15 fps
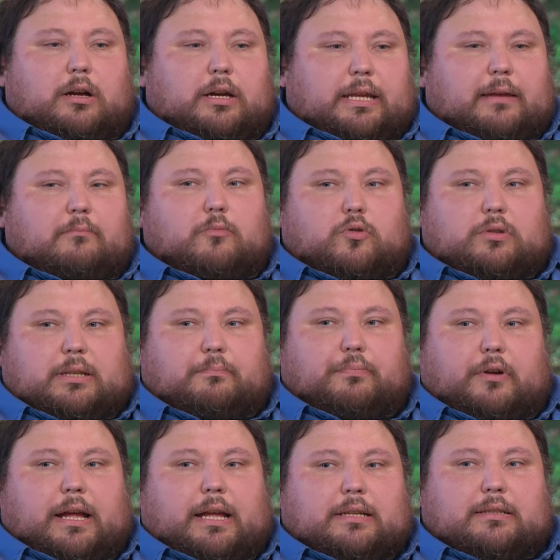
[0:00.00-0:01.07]
I get more
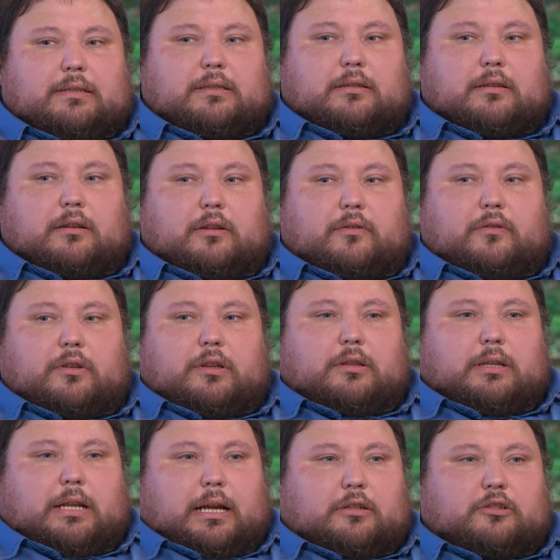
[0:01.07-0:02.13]
depressed
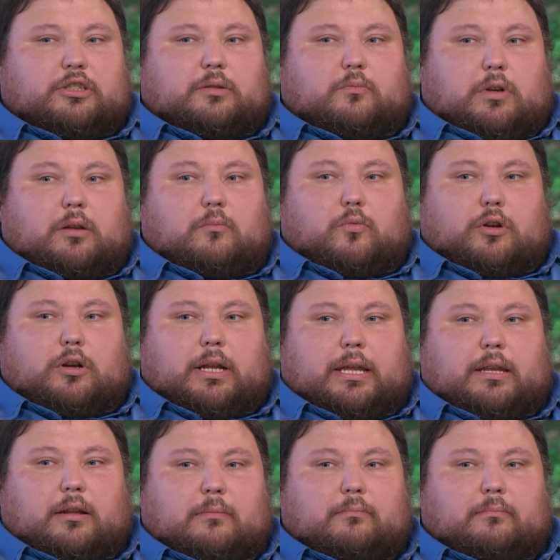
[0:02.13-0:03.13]
than actually when I'm working.